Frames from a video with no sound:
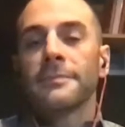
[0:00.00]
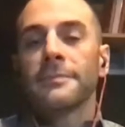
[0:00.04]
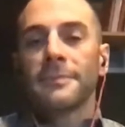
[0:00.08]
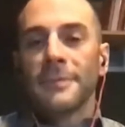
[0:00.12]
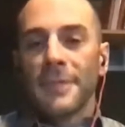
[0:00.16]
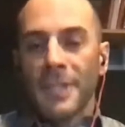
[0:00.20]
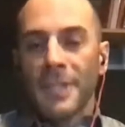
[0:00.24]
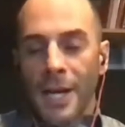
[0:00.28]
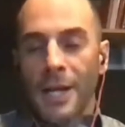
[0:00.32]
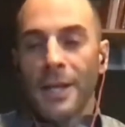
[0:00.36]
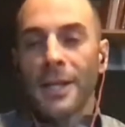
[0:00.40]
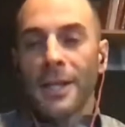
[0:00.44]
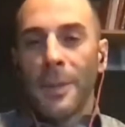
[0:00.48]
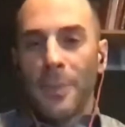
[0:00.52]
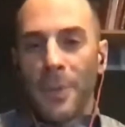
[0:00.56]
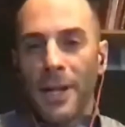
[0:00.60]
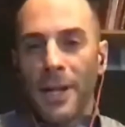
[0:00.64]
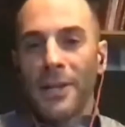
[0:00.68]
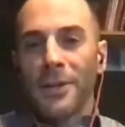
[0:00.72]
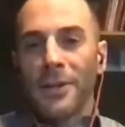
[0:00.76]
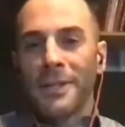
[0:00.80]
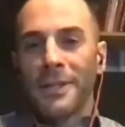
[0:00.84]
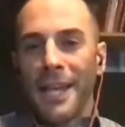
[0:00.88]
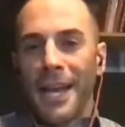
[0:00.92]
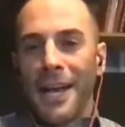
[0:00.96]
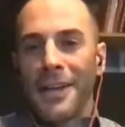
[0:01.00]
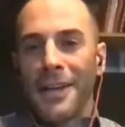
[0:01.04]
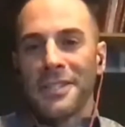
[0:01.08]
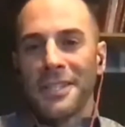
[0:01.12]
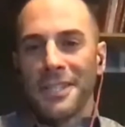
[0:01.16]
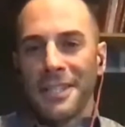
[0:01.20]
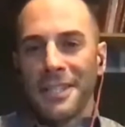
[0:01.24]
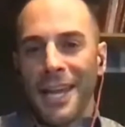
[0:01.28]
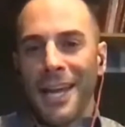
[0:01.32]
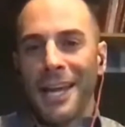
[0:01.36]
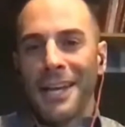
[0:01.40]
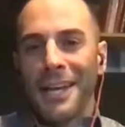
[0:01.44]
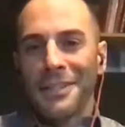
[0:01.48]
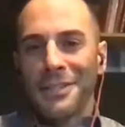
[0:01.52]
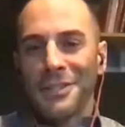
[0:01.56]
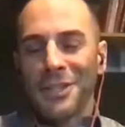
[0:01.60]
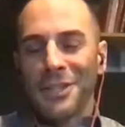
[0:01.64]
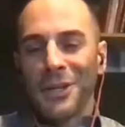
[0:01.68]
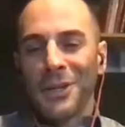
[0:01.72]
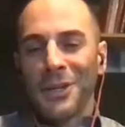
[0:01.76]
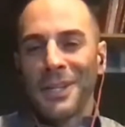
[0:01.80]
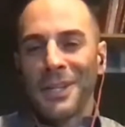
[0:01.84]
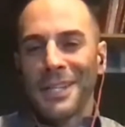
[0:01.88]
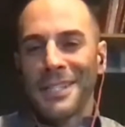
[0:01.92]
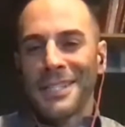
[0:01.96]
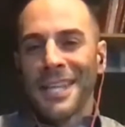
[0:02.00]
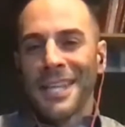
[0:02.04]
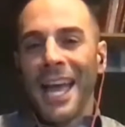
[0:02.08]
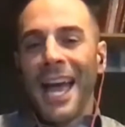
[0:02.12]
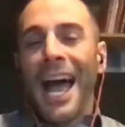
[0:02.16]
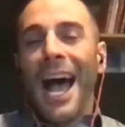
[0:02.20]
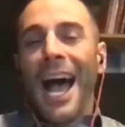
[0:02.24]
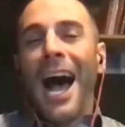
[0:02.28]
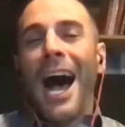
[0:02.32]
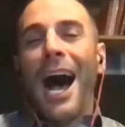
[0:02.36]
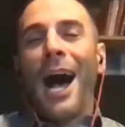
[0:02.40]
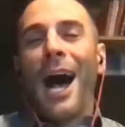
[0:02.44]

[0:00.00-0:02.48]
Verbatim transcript: a couple hundred thousand yeah so it's hmm.